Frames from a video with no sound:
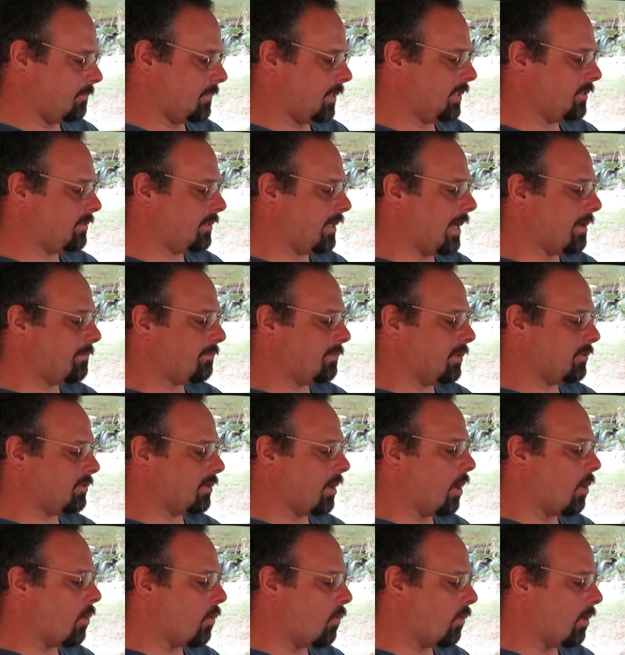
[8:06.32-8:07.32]
this app does
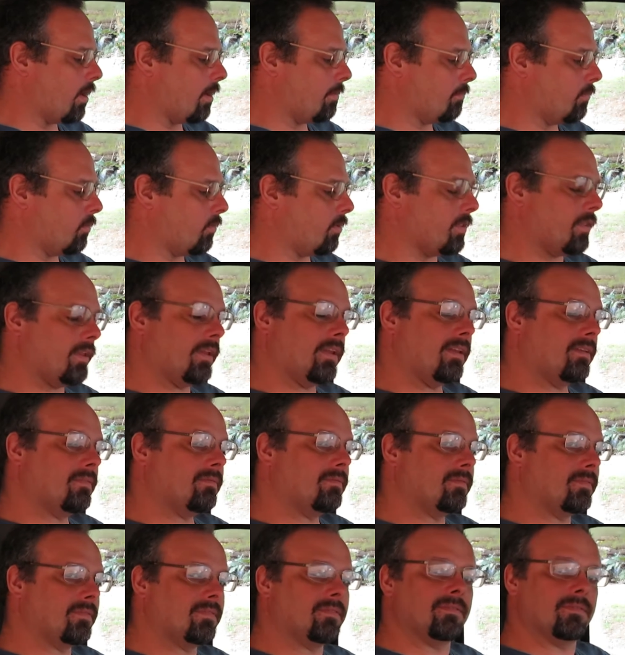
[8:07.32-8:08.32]
a whole lot more
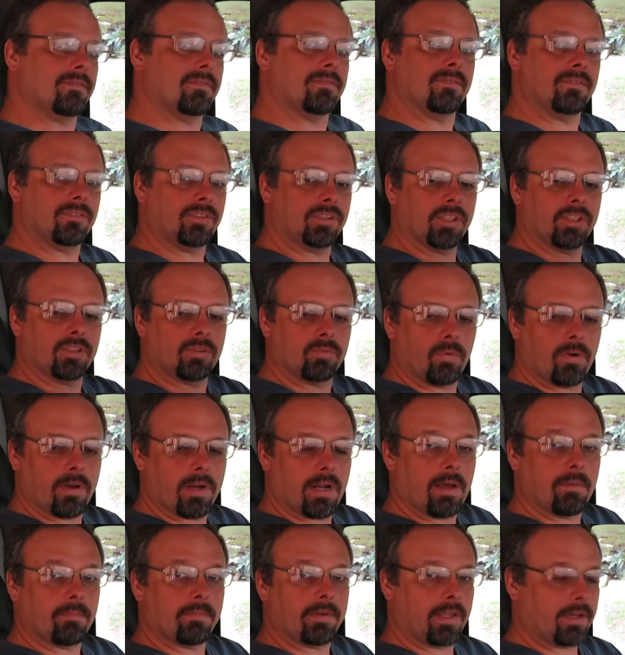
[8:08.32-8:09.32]
than just
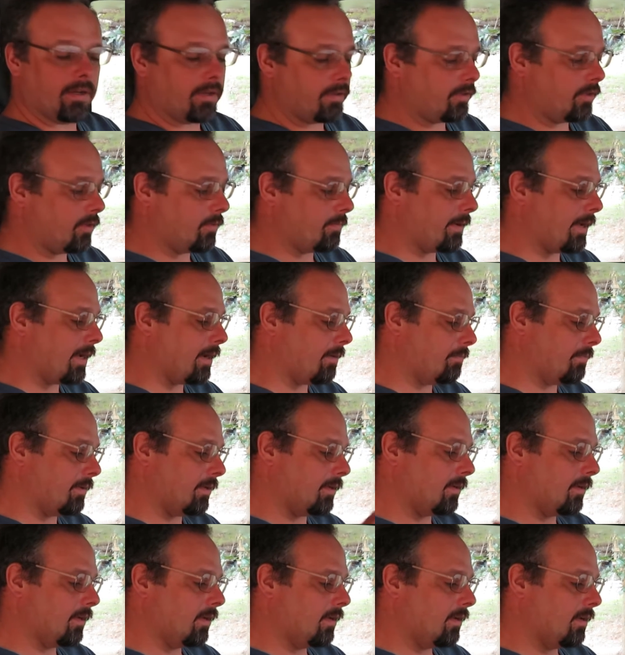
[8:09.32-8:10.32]
what I'm telling you about,
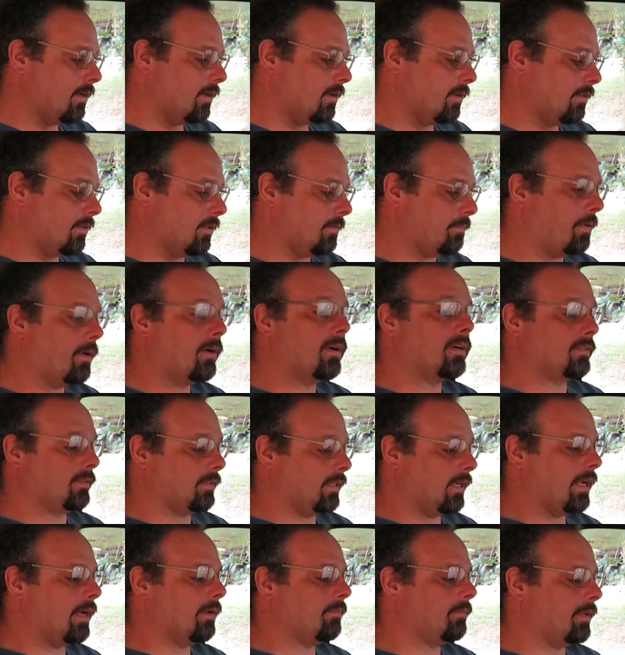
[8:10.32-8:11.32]
but the parts
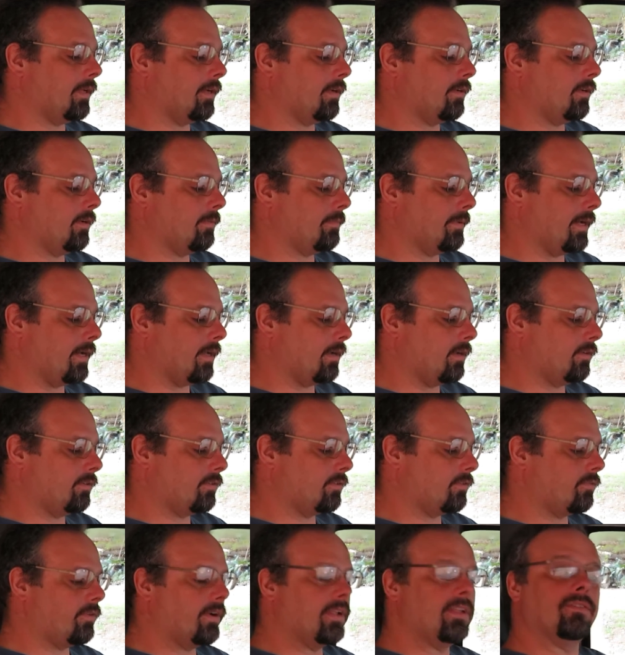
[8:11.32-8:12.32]
that I'm telling you about
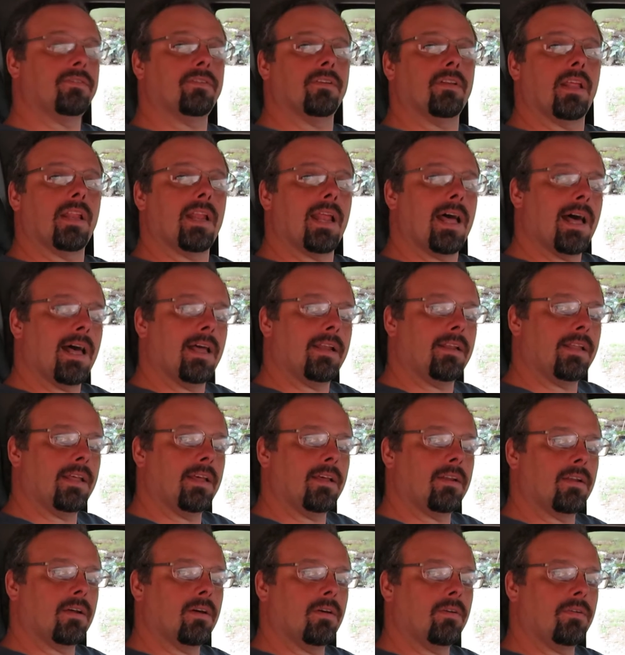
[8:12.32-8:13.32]
is the reason that I
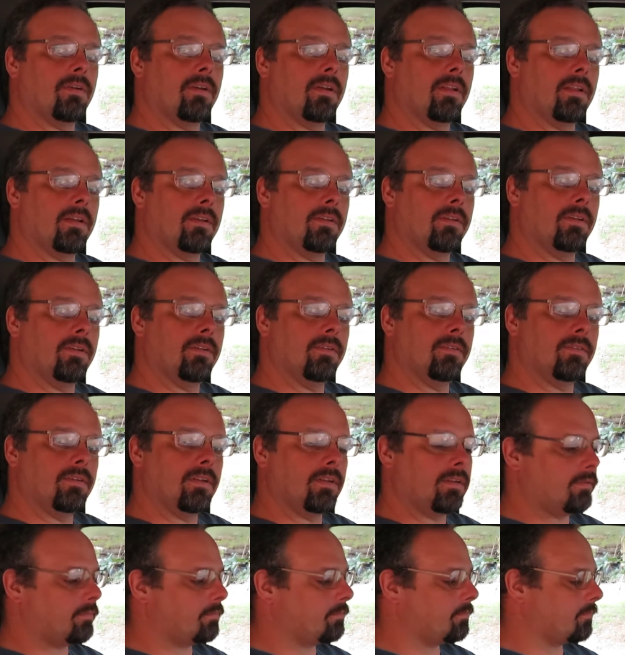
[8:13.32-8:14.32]
downloaded it and used
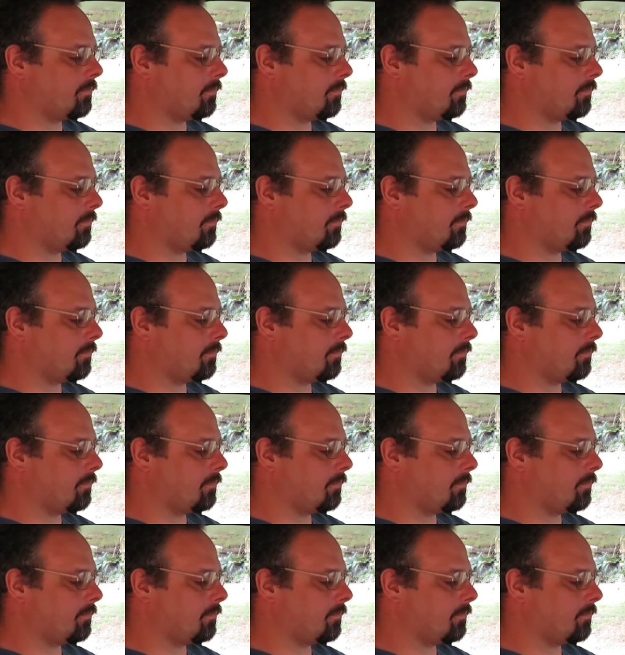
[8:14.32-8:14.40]
it.